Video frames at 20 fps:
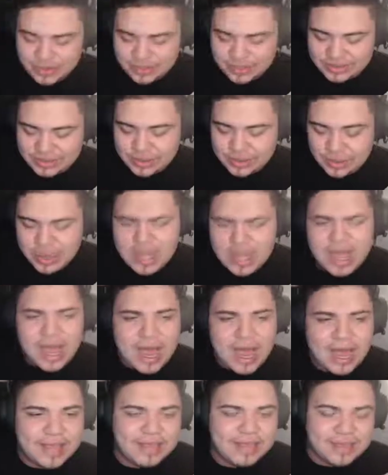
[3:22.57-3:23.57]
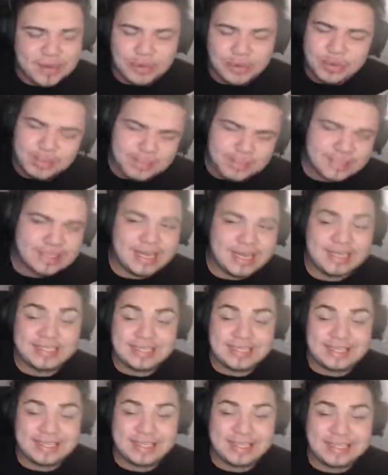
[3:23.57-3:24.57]
So I think when these guys
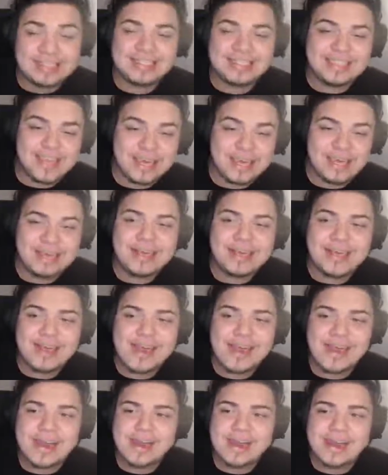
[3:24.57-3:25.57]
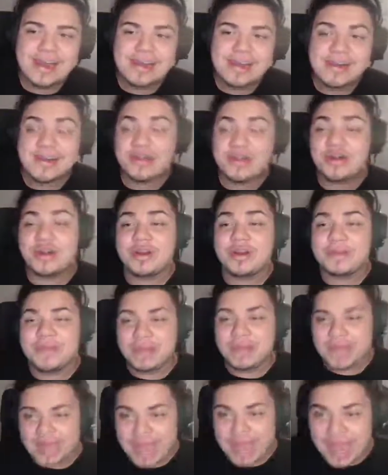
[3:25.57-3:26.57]
EZA, they're gonna be
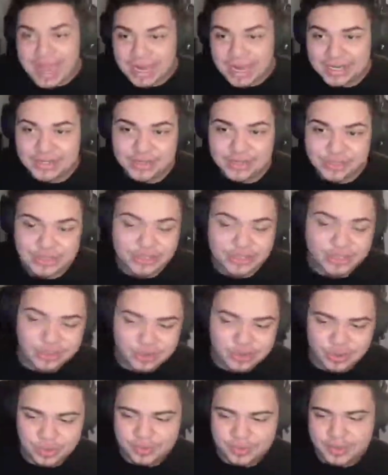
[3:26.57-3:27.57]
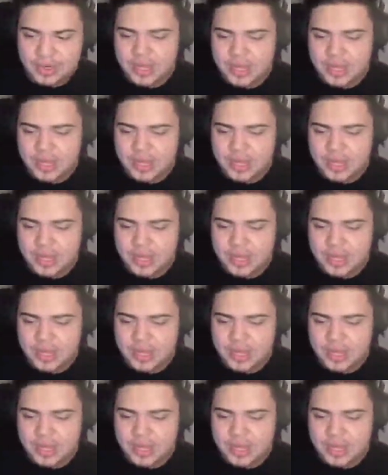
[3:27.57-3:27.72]
actually stupid.